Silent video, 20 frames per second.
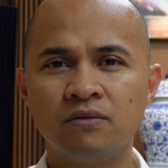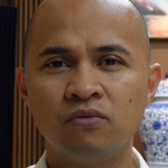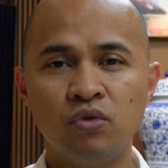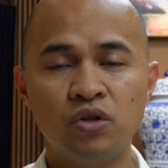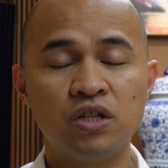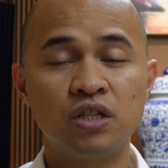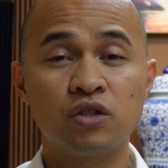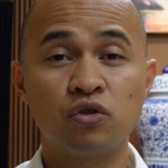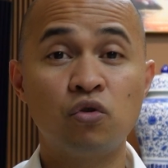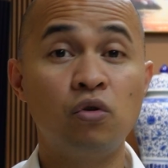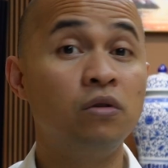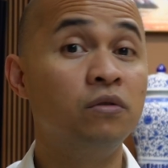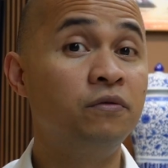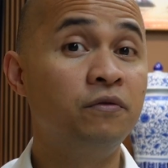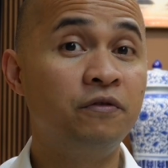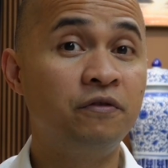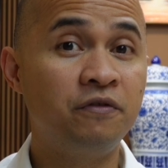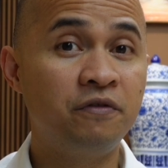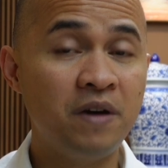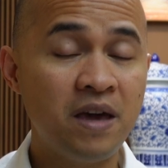which is called
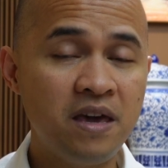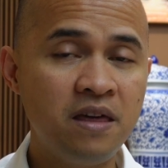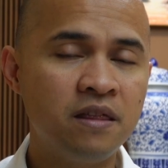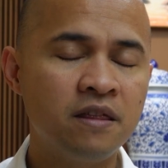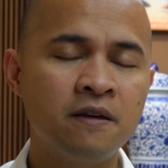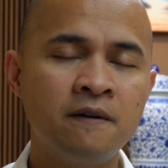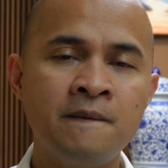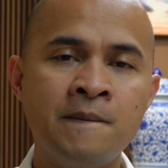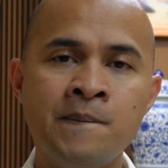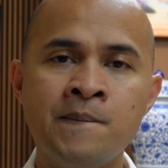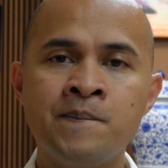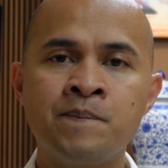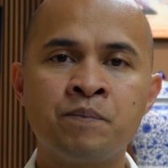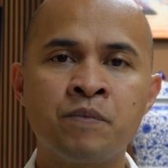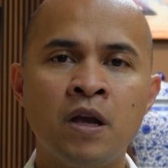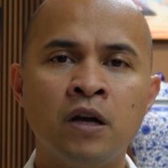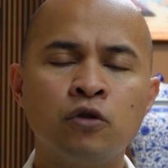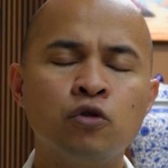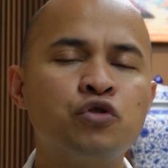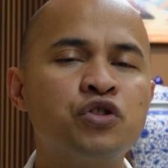faith,
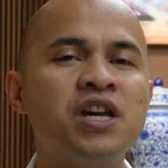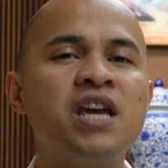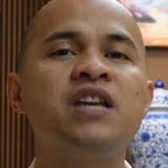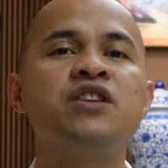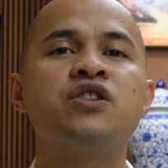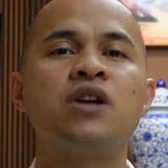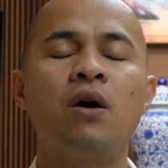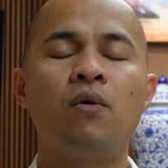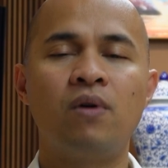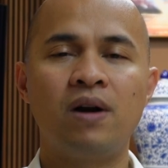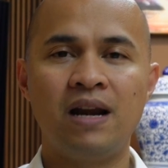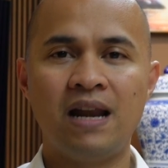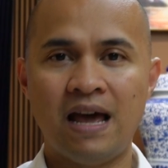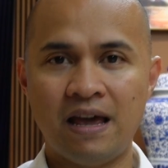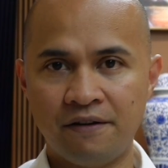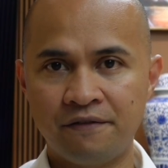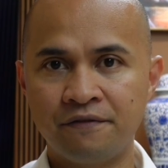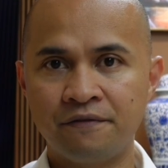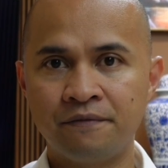to change our life.